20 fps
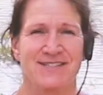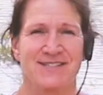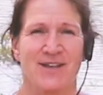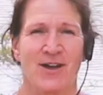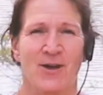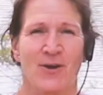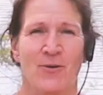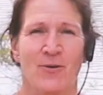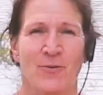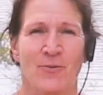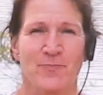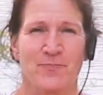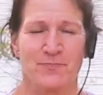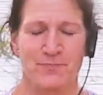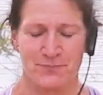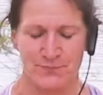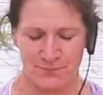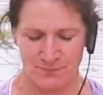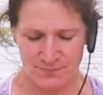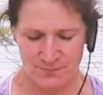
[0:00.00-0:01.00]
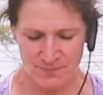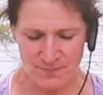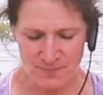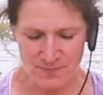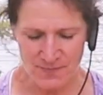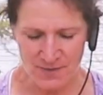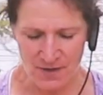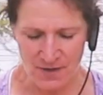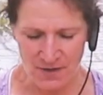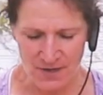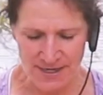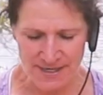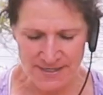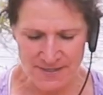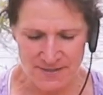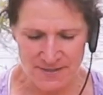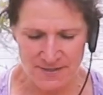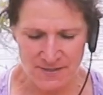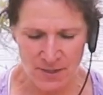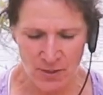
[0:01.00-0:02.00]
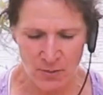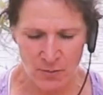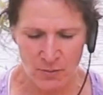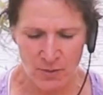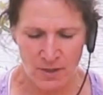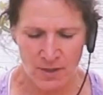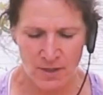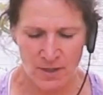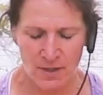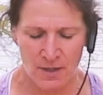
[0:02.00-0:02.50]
So, all right, so